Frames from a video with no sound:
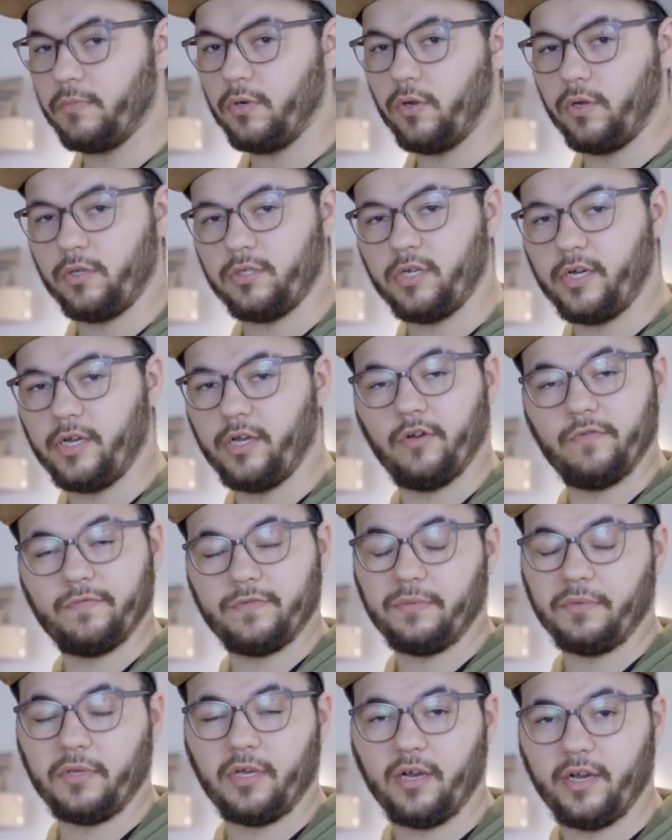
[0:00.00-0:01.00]
Loctite of
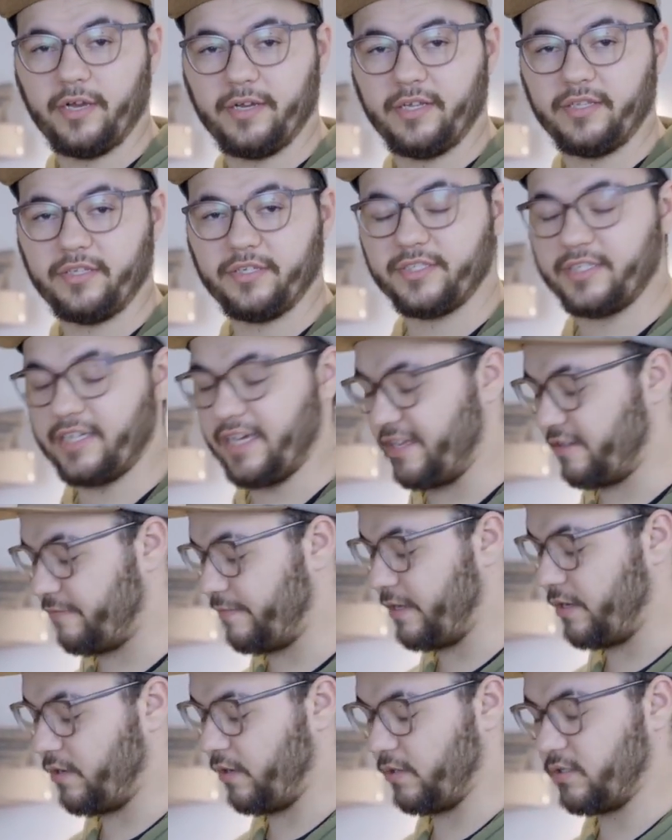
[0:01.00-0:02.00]
some kind. It doesn't have to
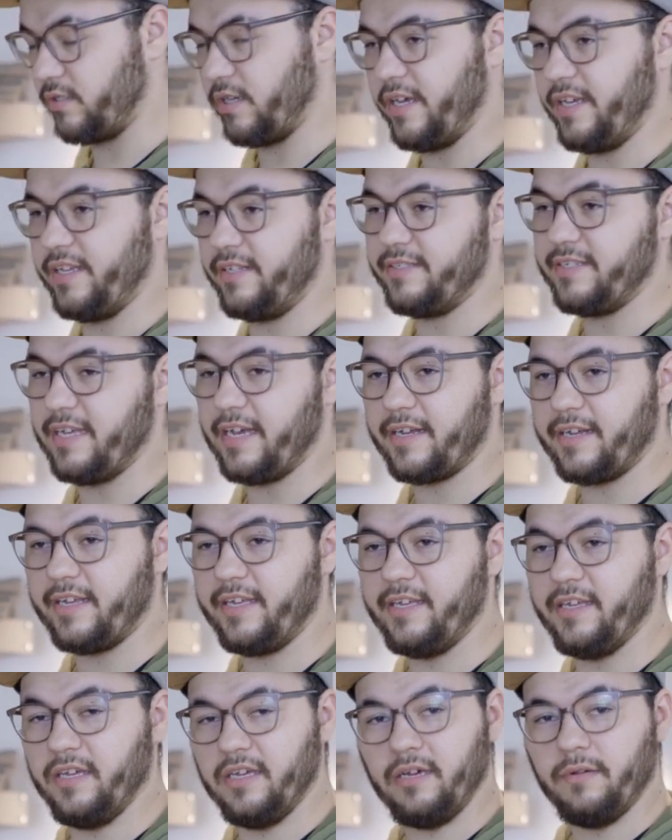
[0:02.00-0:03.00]
be Loctite
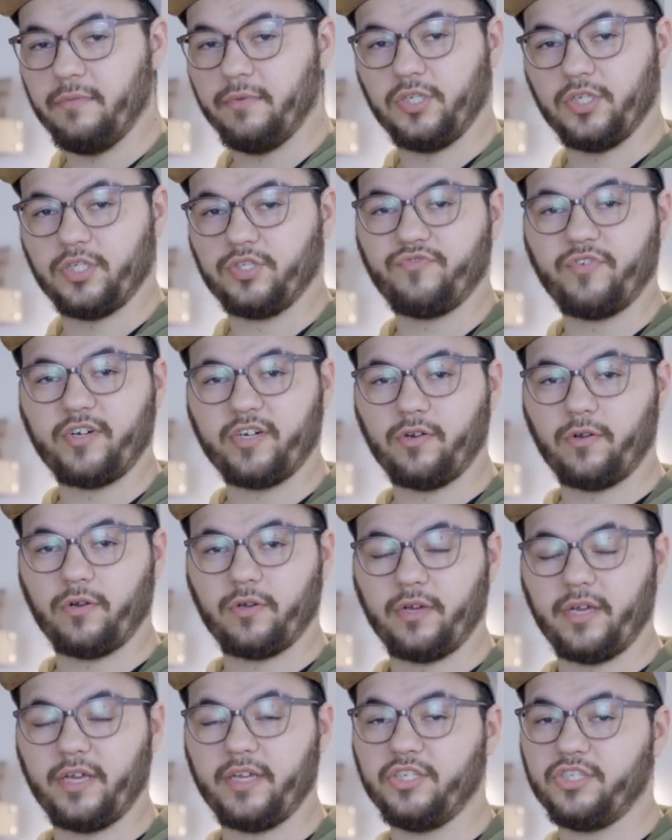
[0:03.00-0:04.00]
exactly, but just thread
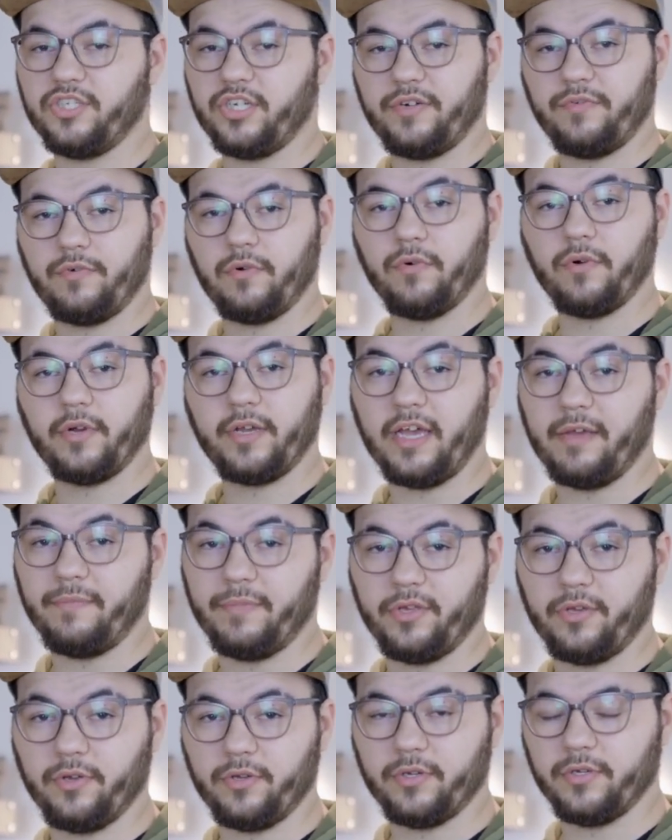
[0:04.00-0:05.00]
locker in general can
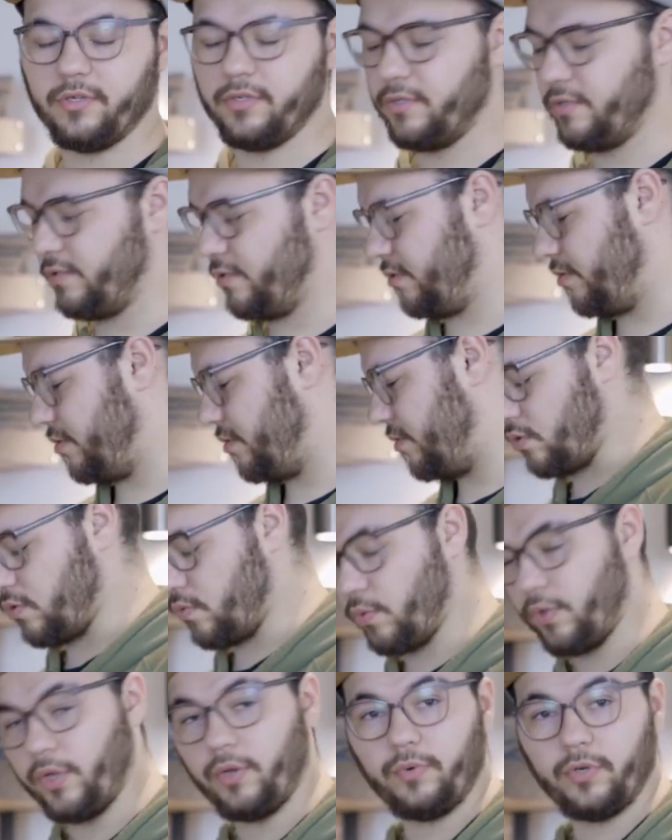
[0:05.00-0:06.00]
be good.
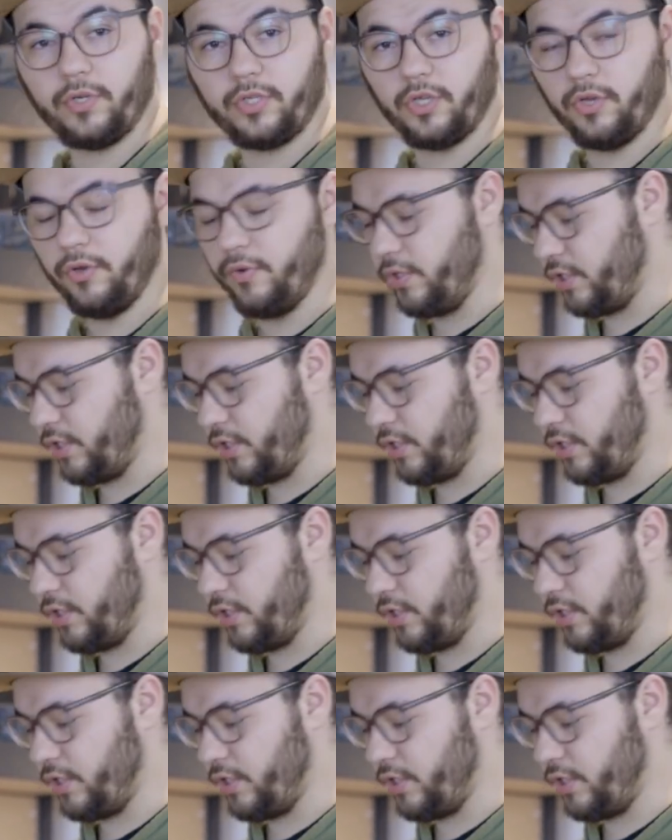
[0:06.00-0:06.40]
What you want to do